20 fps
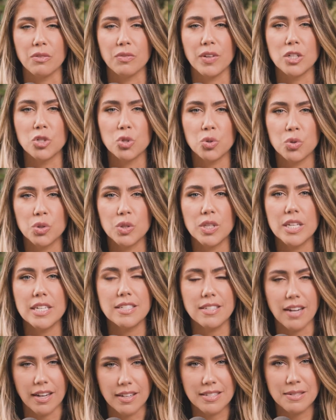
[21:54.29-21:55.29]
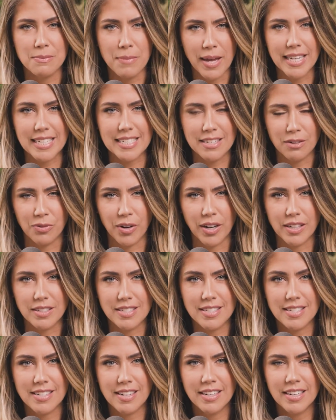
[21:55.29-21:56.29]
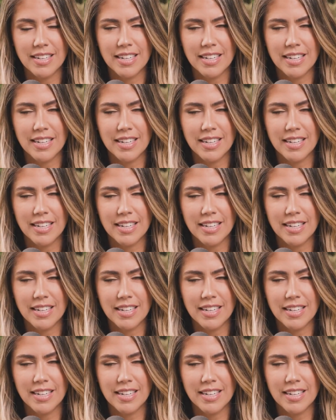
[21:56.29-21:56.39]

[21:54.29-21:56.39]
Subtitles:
It truly does make a difference.